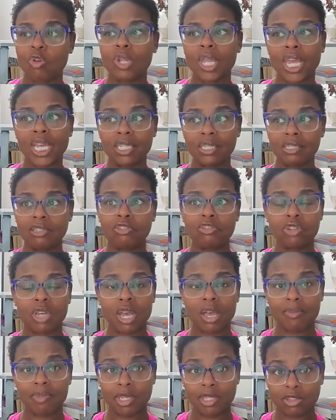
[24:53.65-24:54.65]
like this
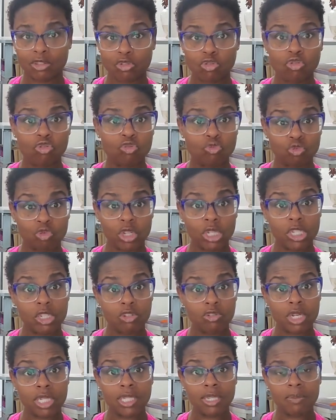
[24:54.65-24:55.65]
job is really
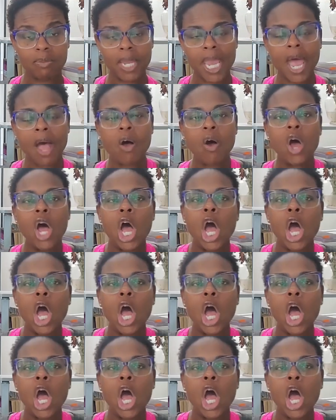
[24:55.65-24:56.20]
stressing me out.